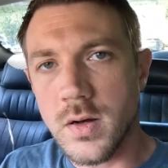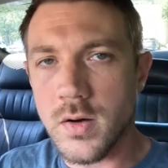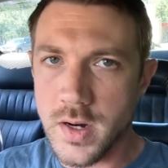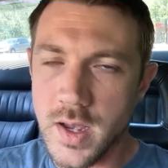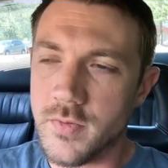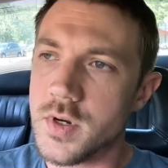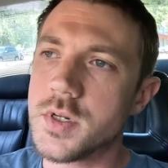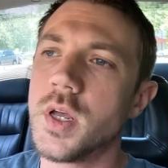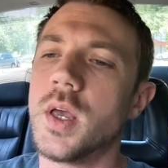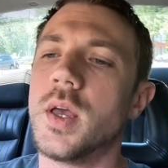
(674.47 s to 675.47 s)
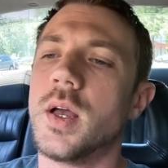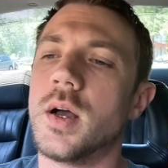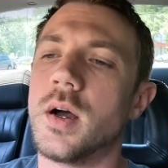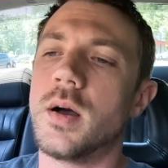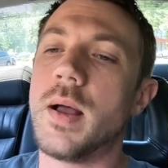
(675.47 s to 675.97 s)
on average.
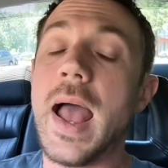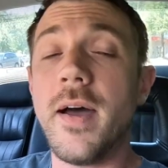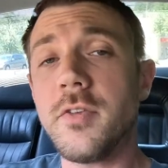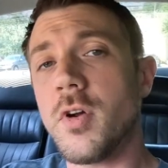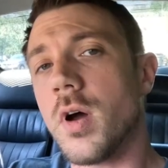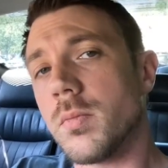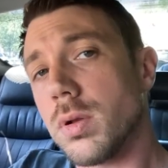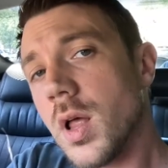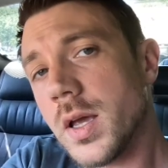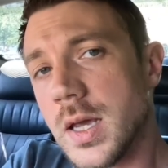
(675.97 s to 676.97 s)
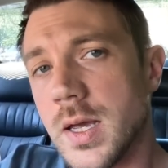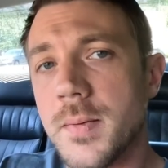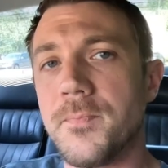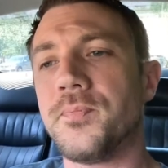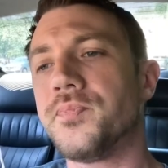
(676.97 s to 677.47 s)
After unplugging
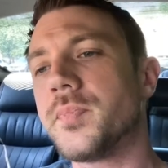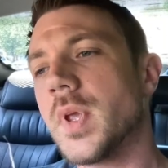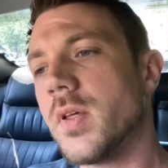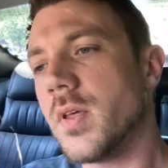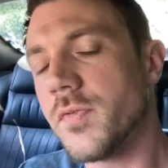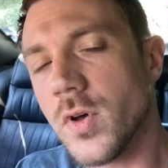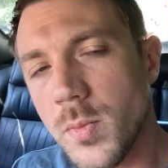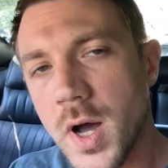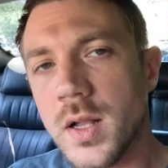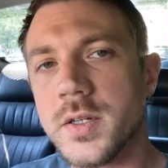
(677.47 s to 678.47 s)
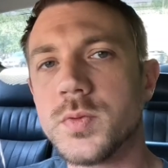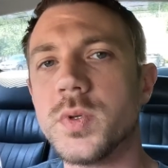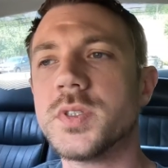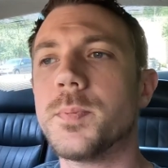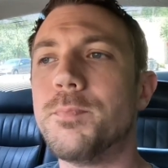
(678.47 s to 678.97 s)
it, the fuel mileage
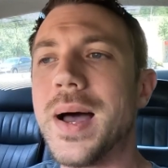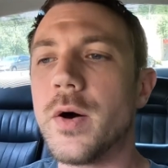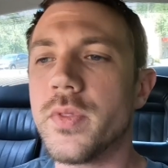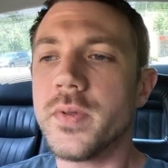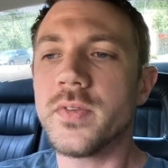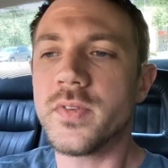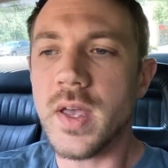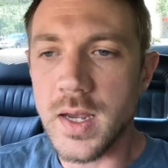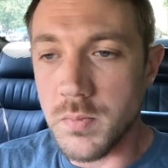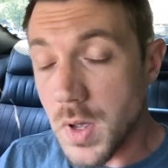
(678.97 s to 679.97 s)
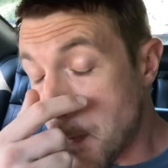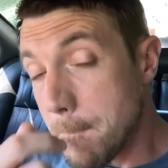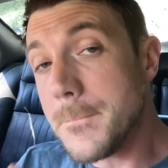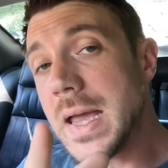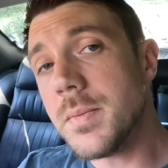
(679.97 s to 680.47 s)
was about the same,
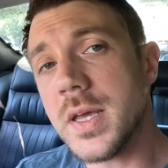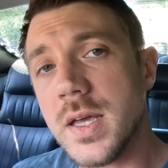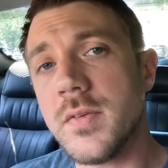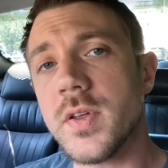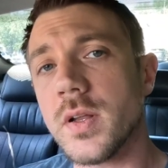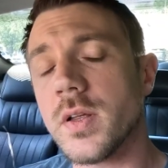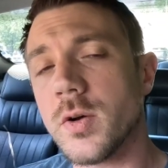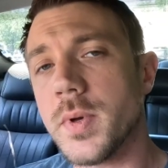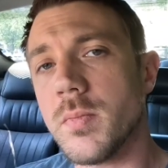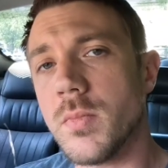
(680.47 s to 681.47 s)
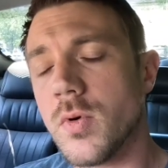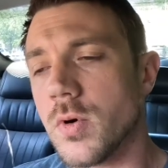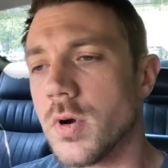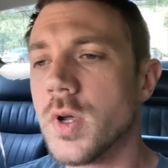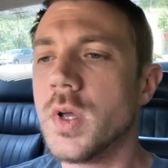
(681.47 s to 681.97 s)
maybe even a little bit
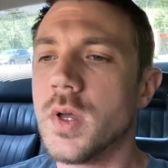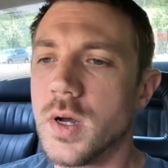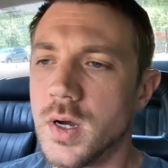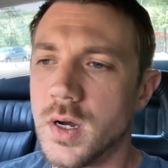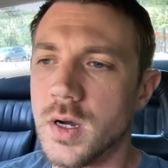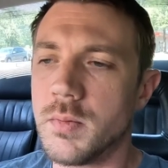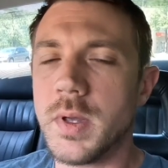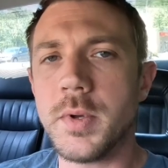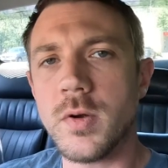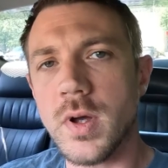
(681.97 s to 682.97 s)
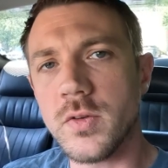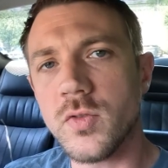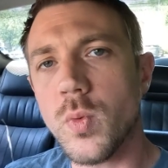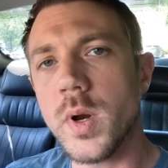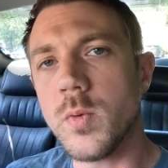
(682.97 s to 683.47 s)
more, maybe around
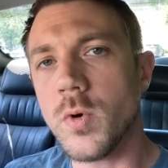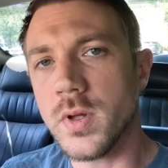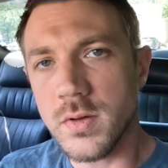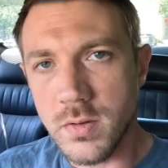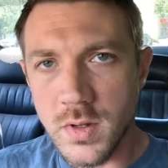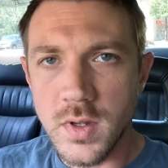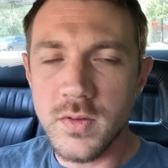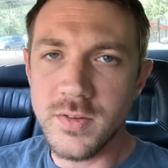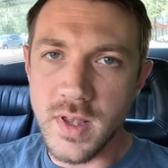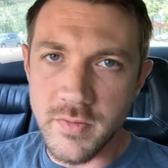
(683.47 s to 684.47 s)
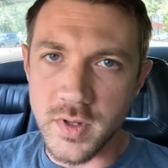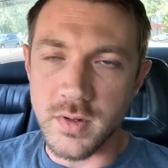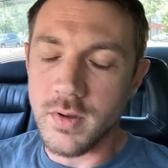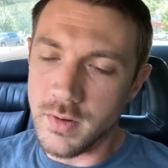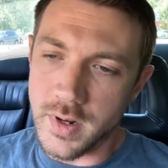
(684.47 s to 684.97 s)

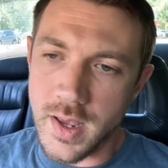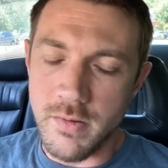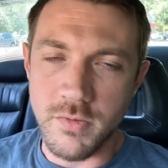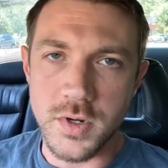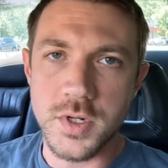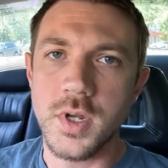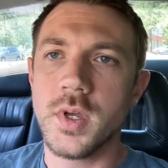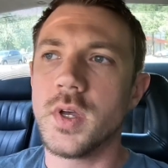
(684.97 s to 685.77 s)
21.7 on average.